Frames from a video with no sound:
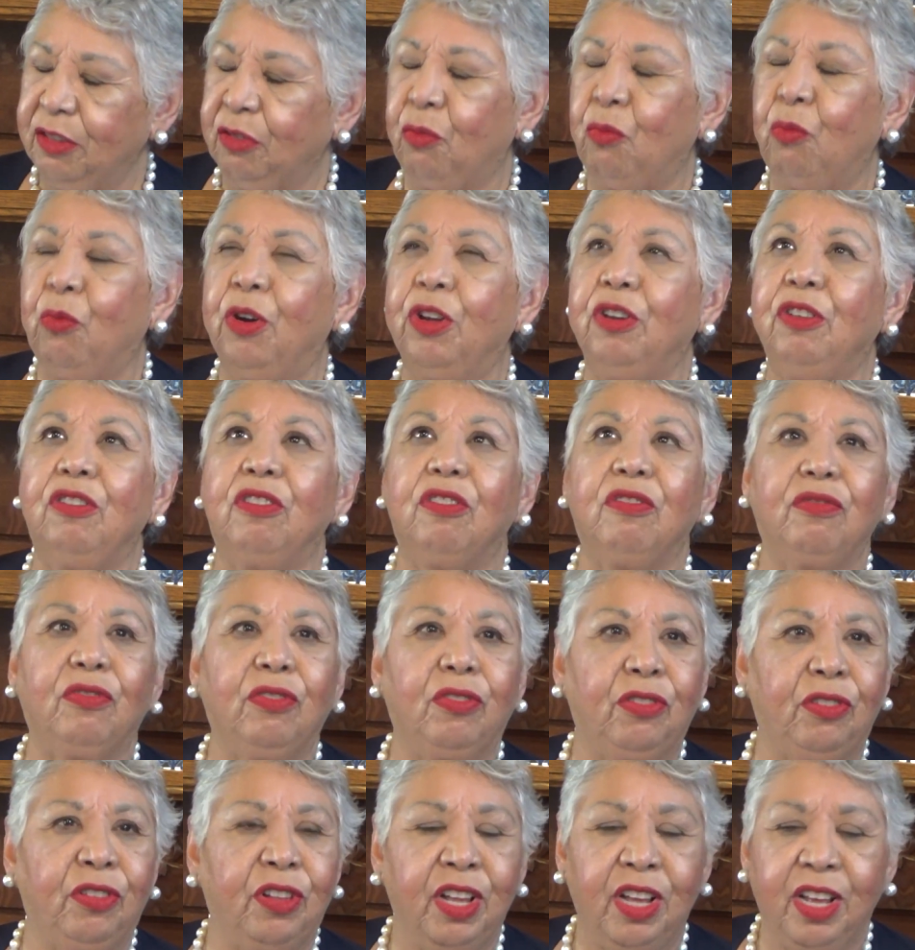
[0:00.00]
a
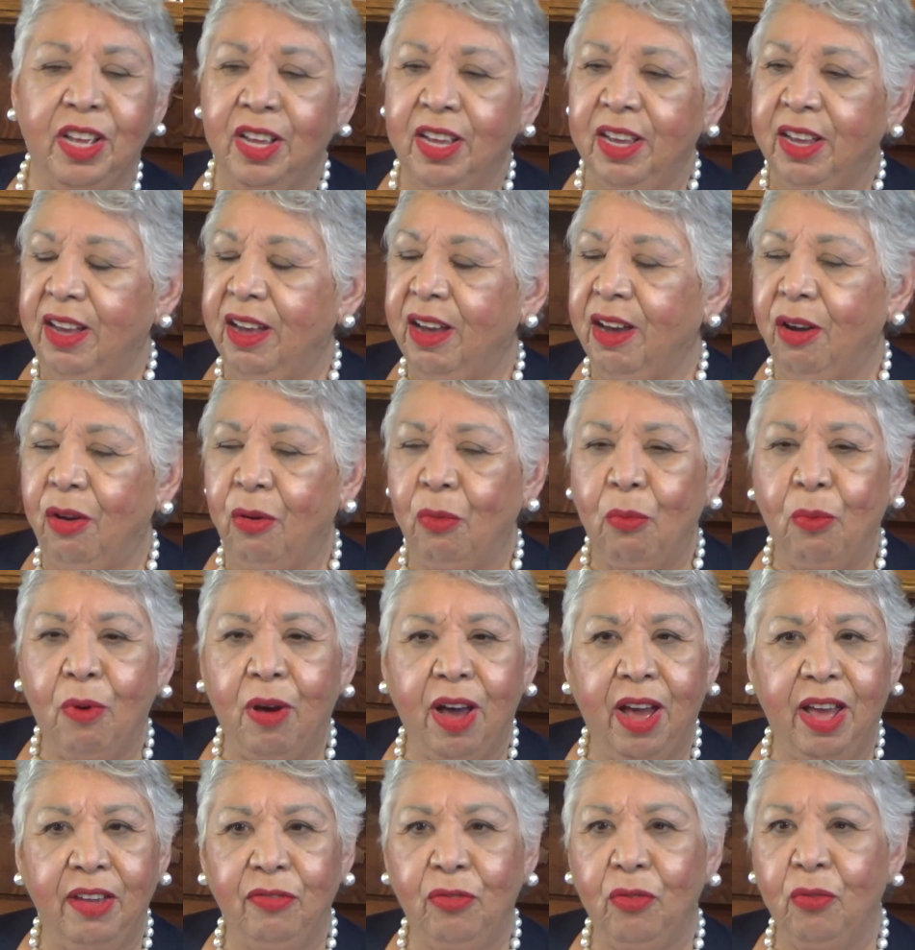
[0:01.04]
wonderful
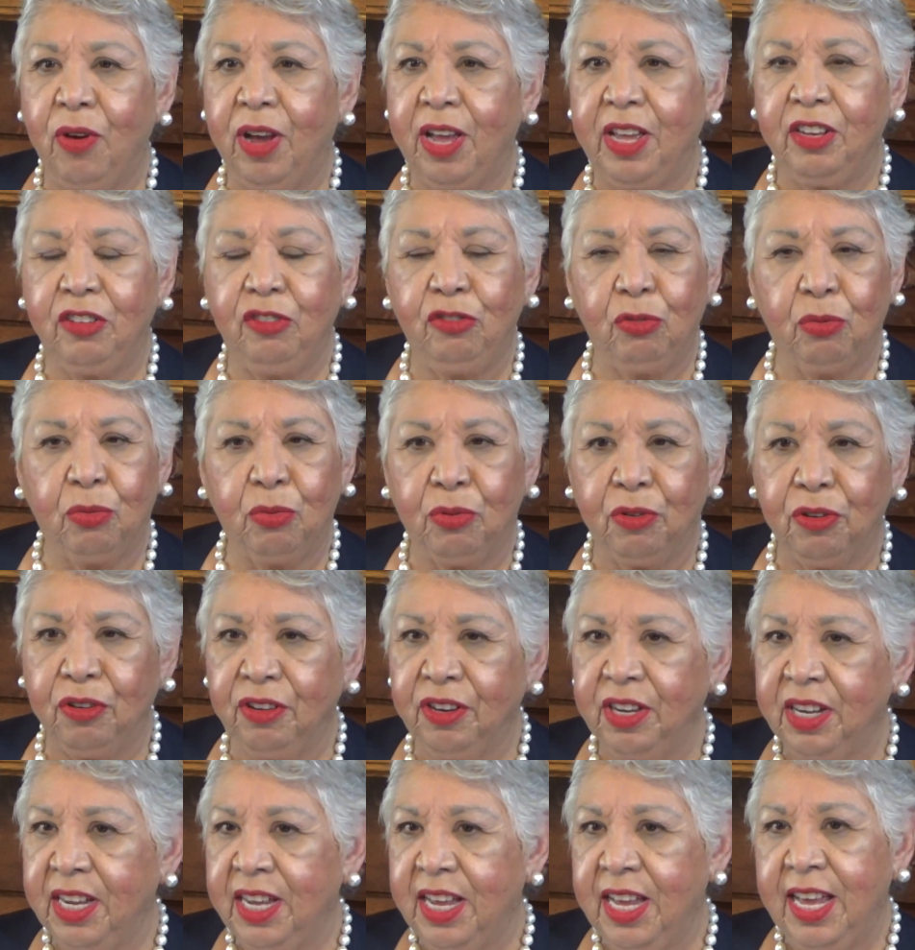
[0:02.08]
wife who I
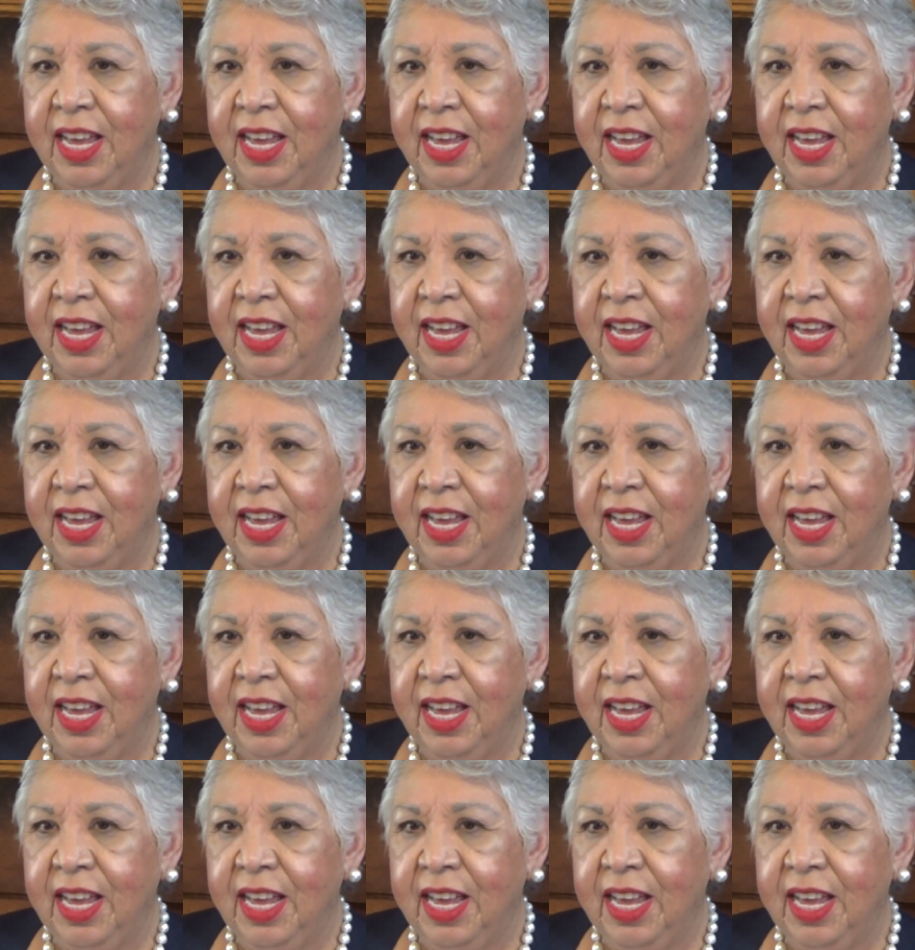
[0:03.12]
adore.